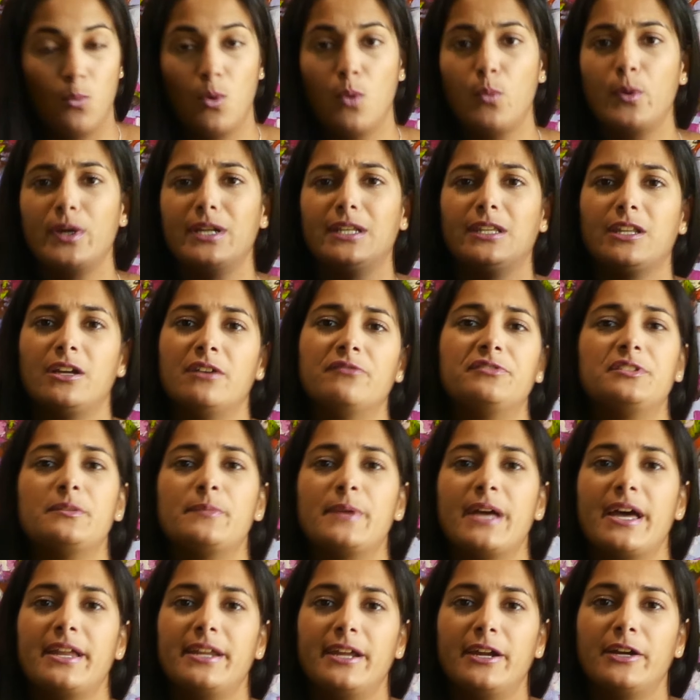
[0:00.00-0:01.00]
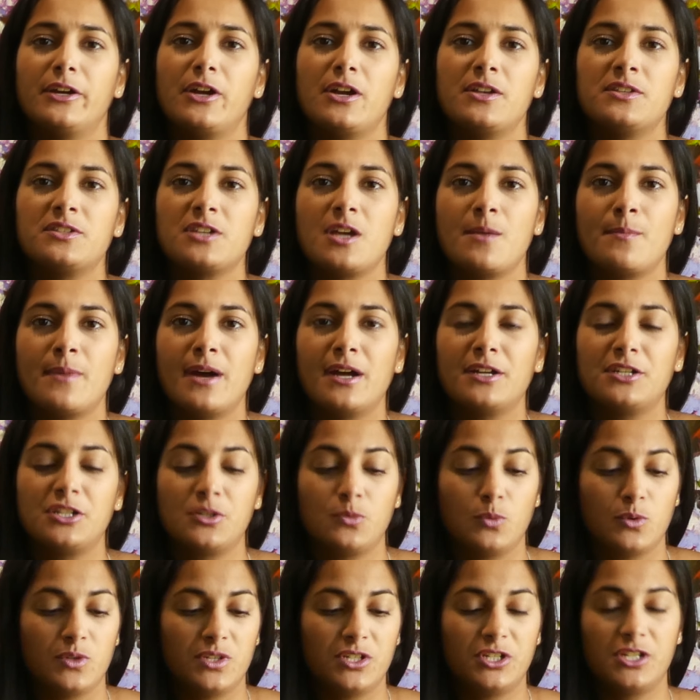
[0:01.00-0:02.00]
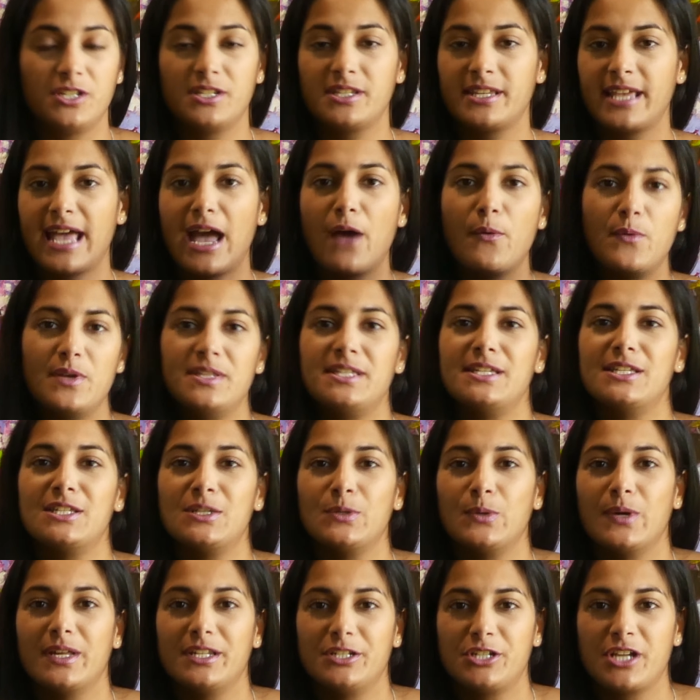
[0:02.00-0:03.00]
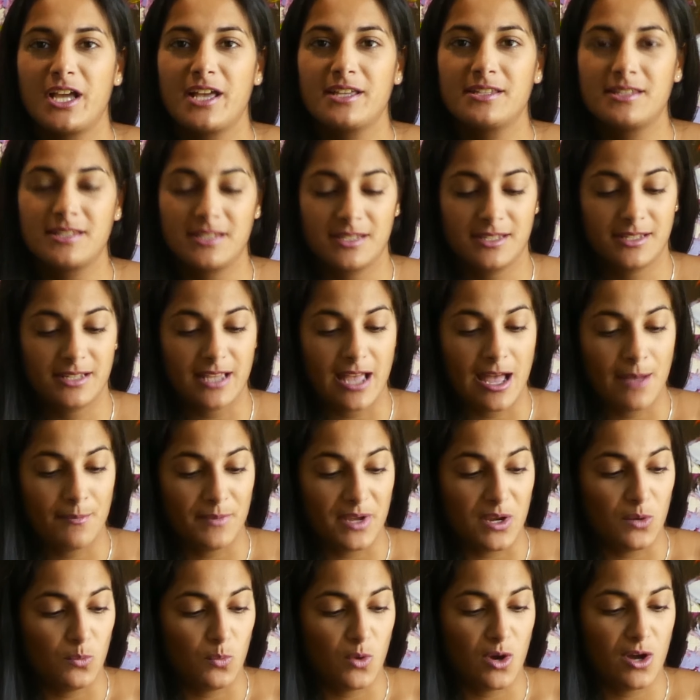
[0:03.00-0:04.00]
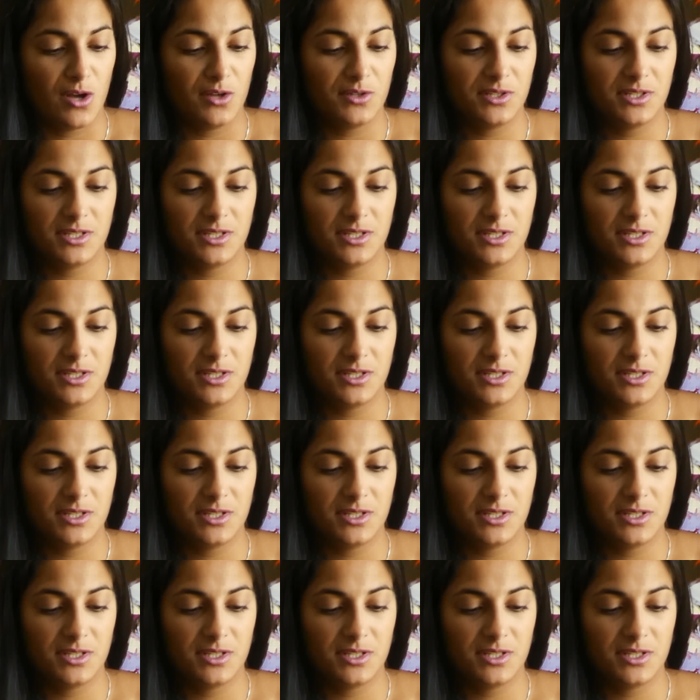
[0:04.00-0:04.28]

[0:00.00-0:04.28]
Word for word: What we loved about Ergo so much was just how easy to adjust it was.